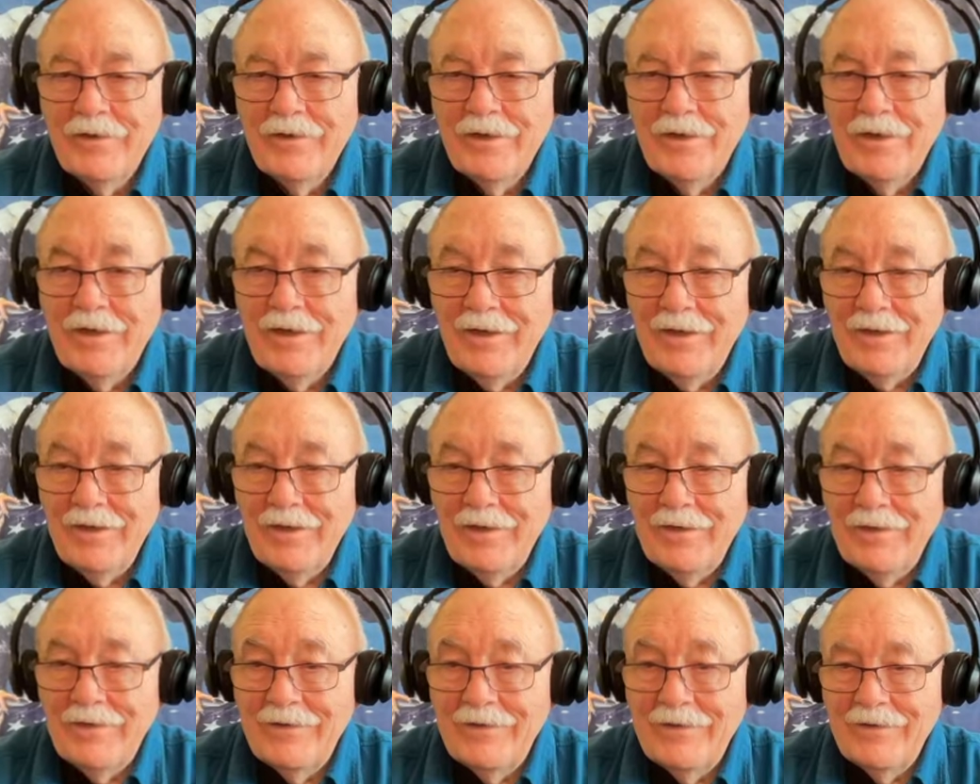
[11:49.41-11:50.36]

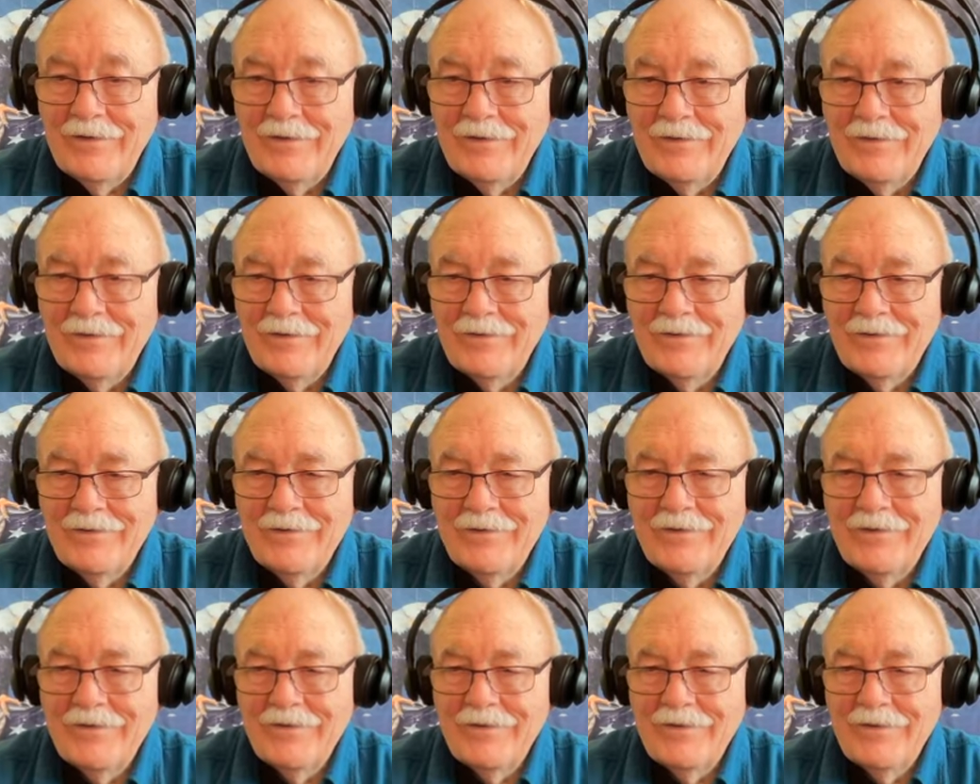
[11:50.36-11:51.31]
and
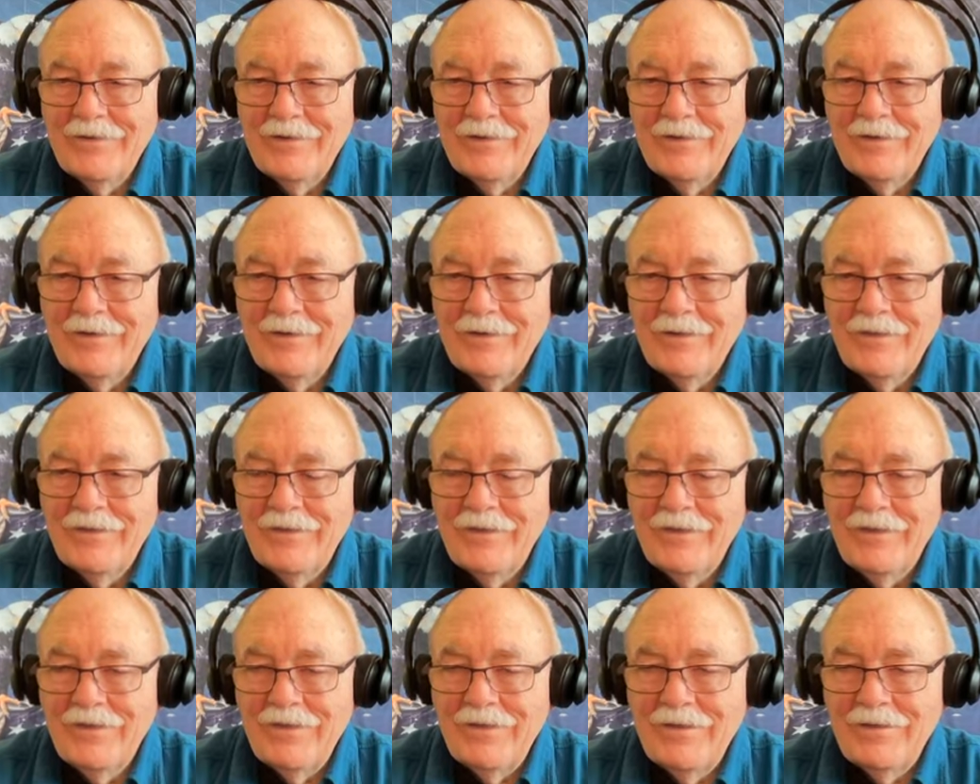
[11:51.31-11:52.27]

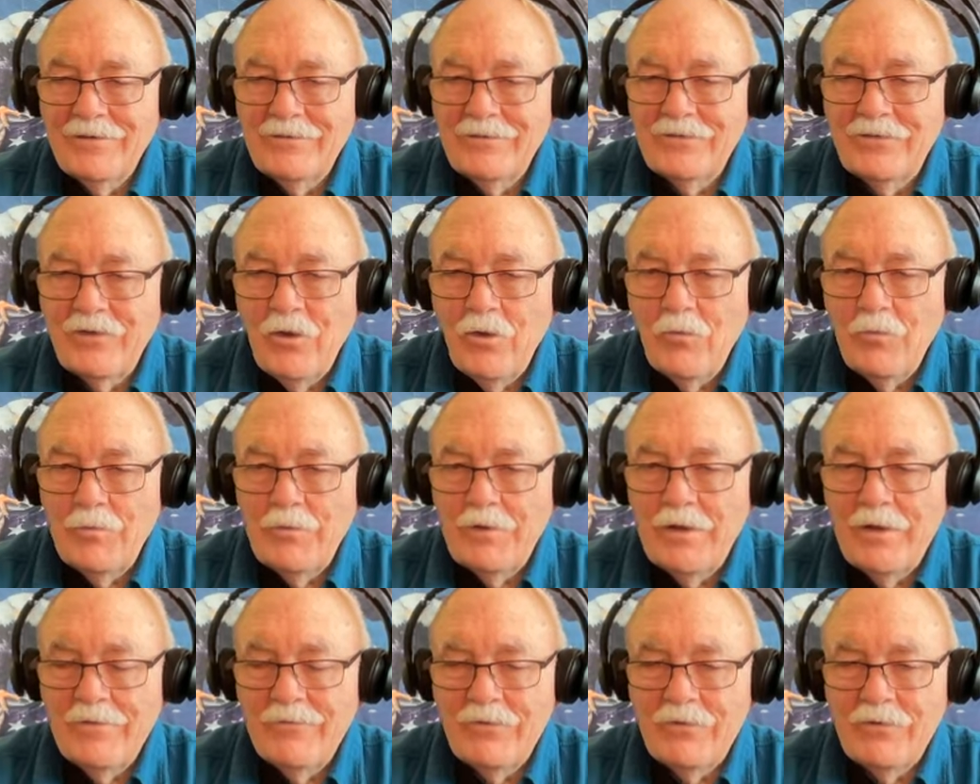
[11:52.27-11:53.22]
the scope
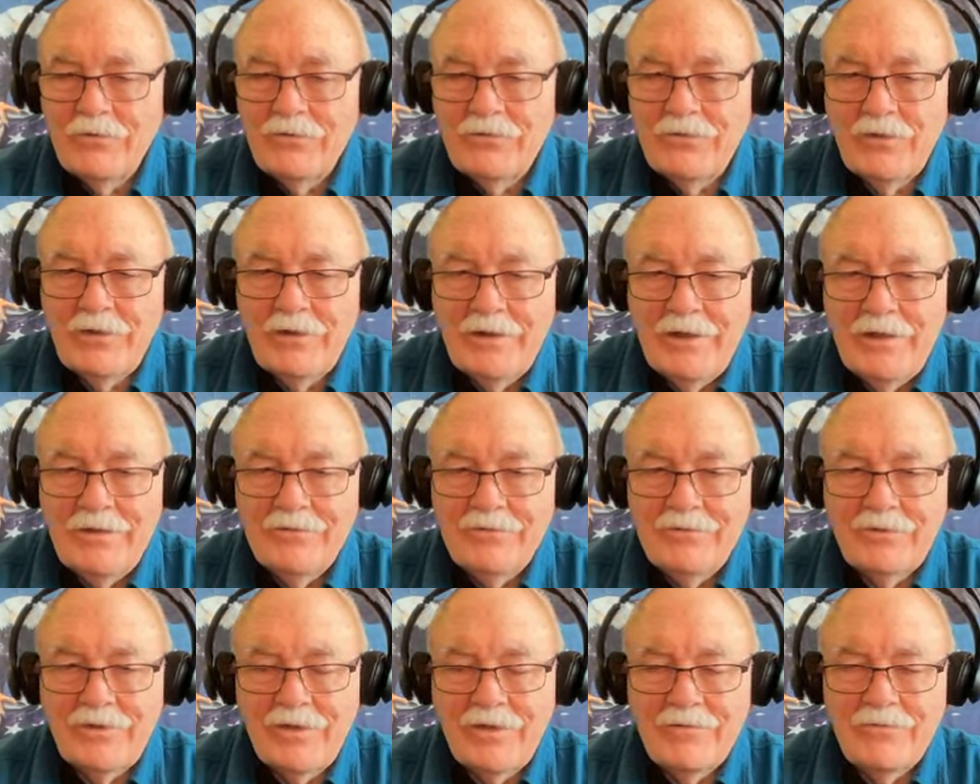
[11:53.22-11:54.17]
covers, the lens
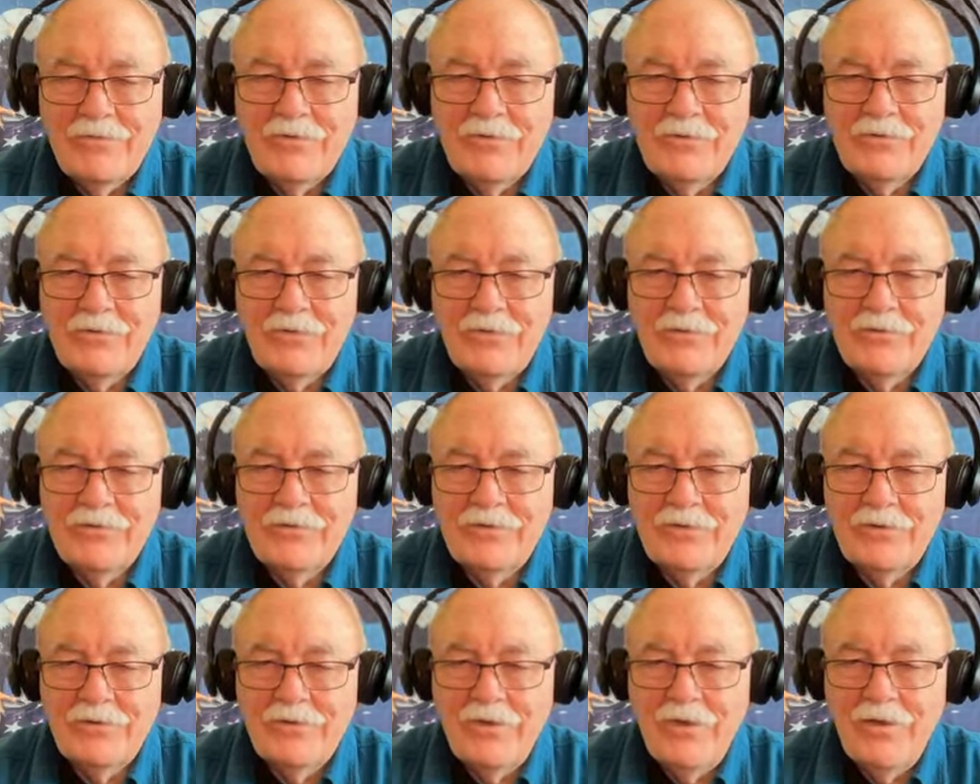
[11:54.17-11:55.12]
covers are
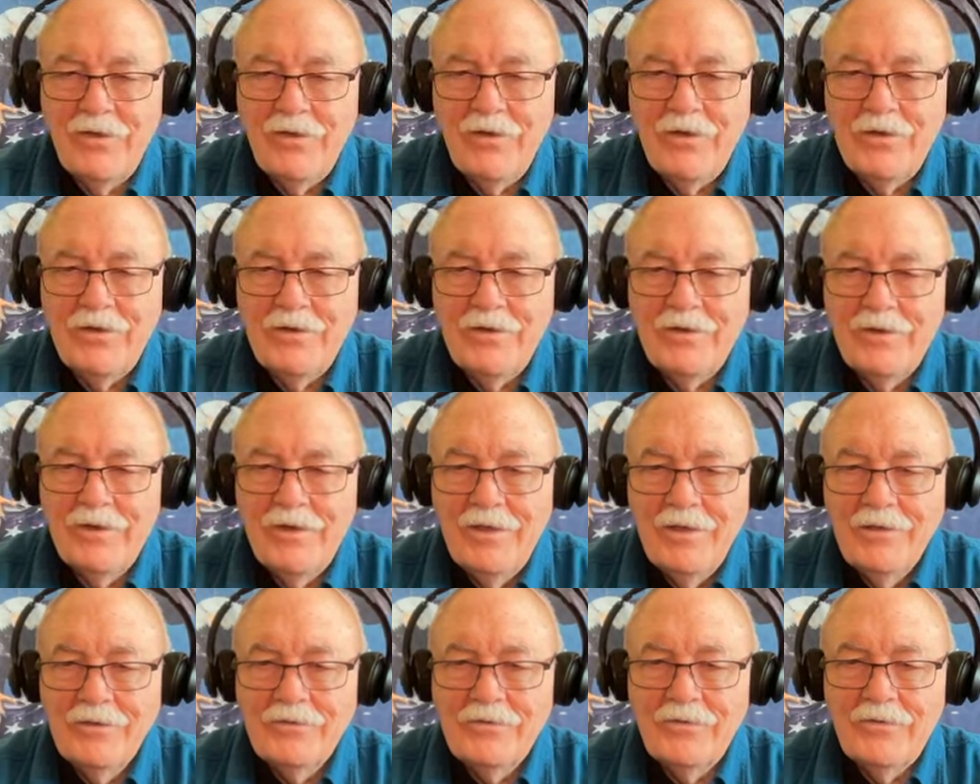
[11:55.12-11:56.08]
still on.
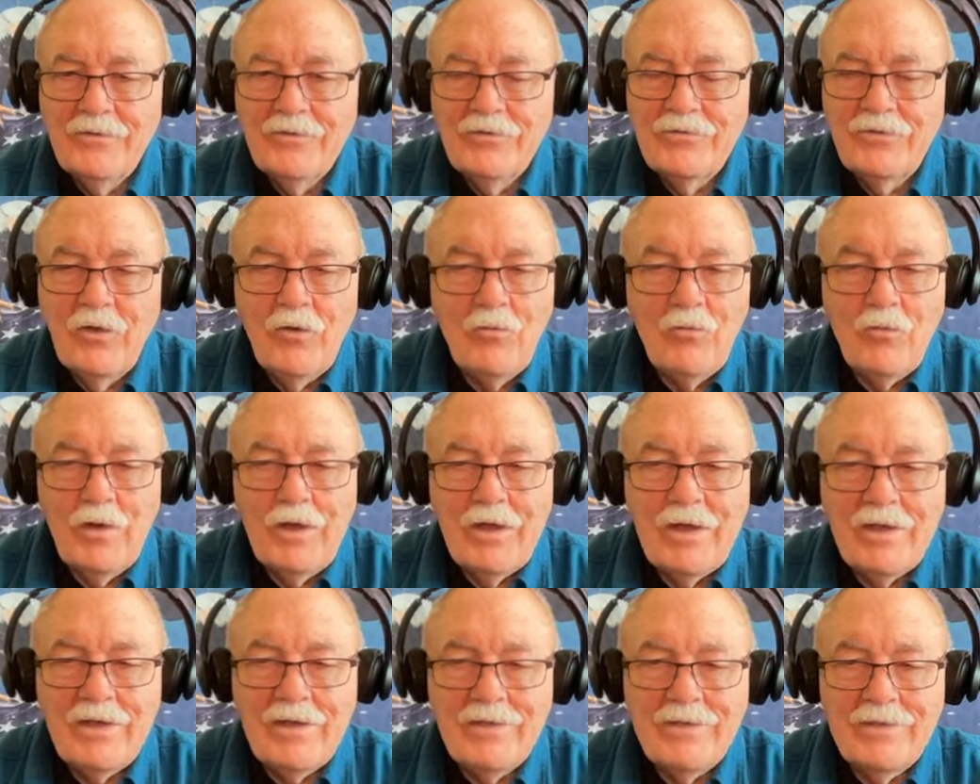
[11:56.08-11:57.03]
So there's no
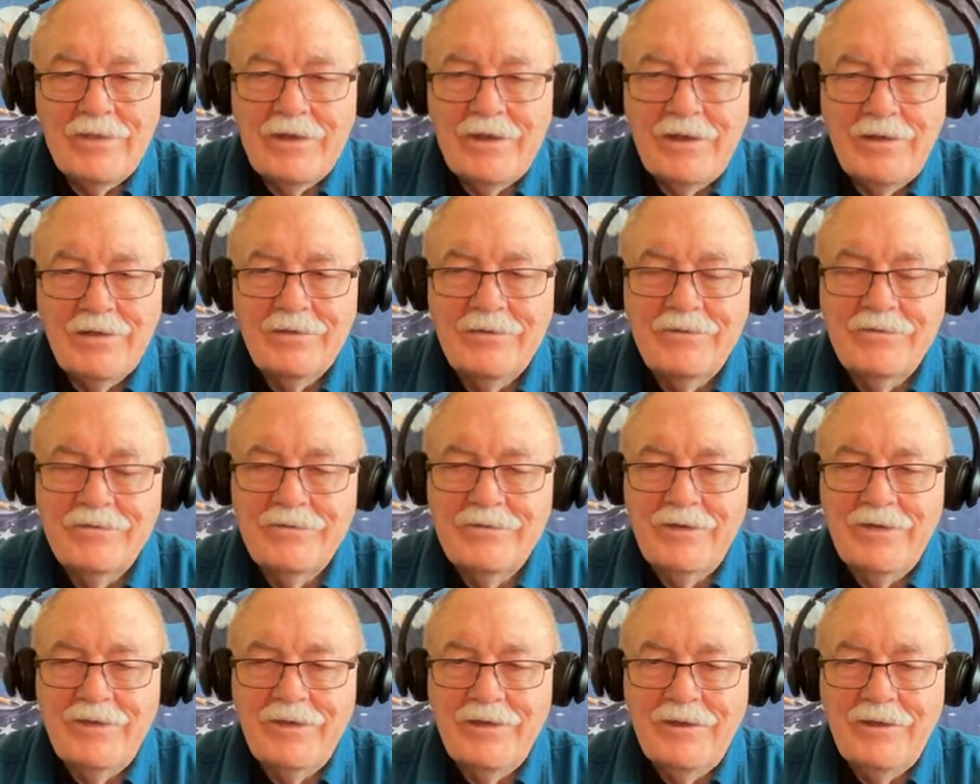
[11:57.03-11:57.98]
way that he could
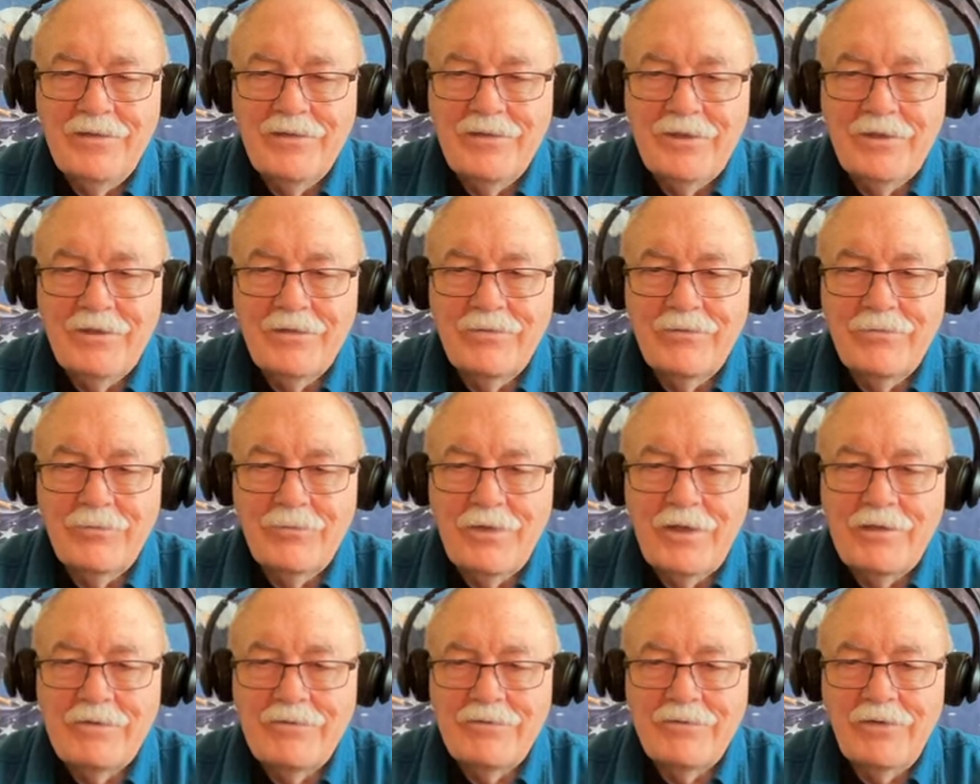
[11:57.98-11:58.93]
see anything through
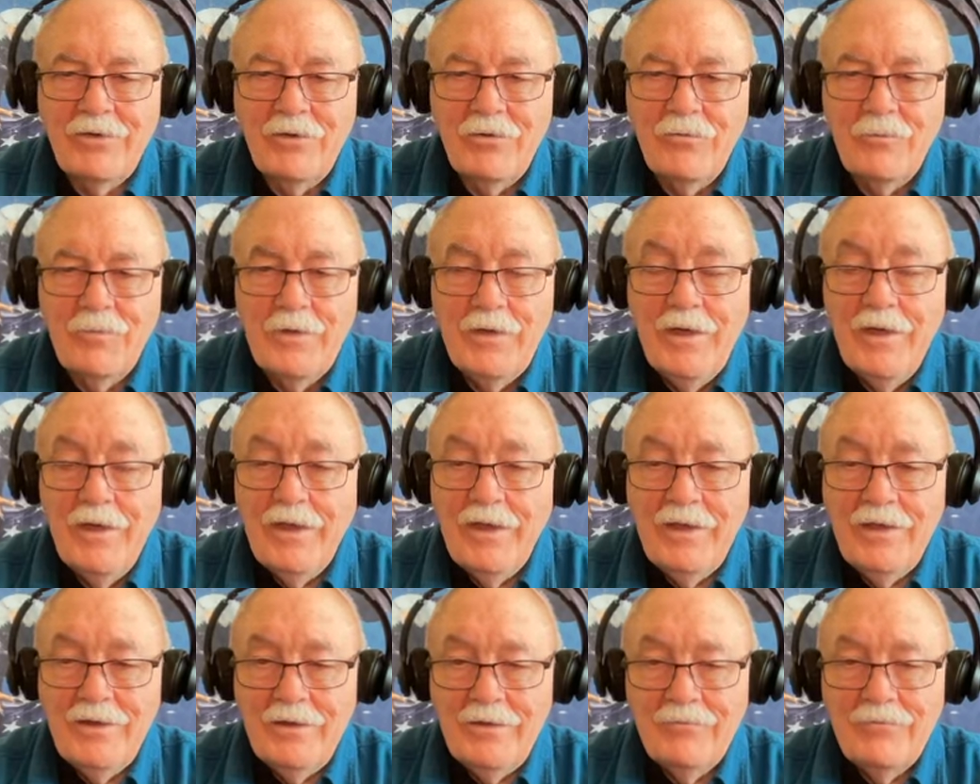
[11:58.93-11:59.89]
that scope.
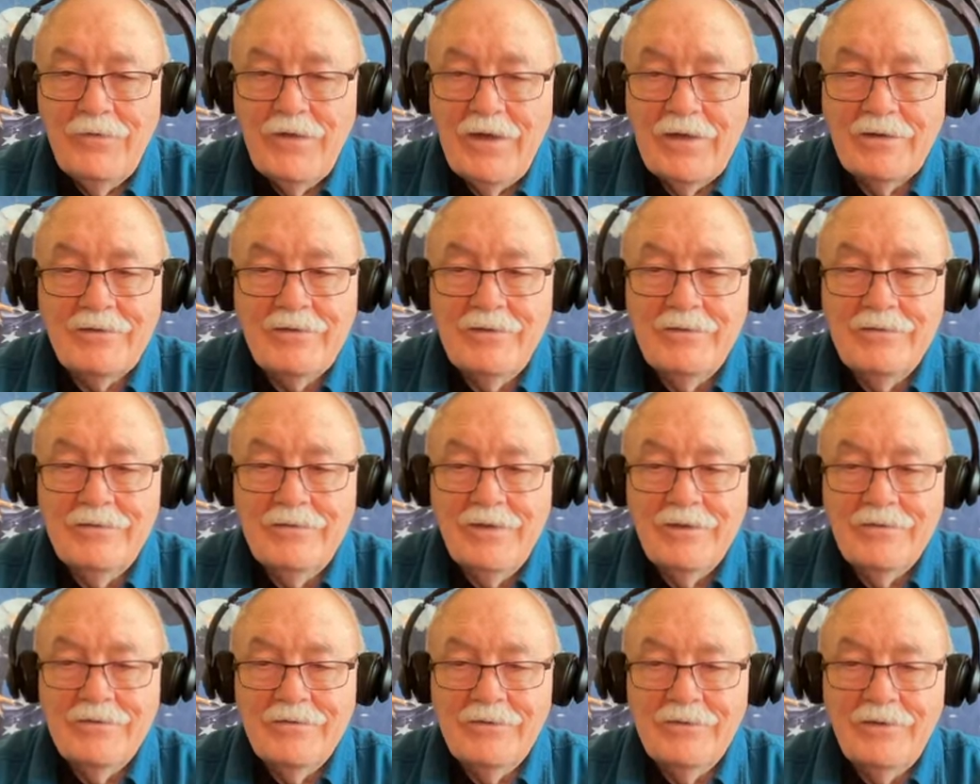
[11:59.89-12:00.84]
And in fact, he's
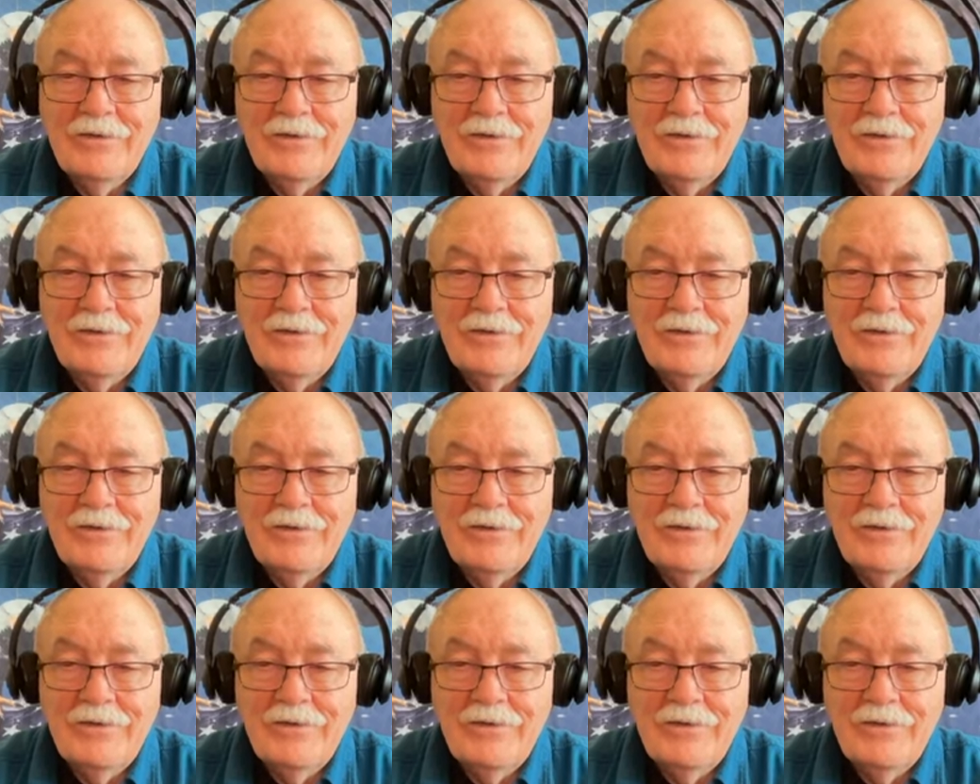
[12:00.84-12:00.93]
not seeing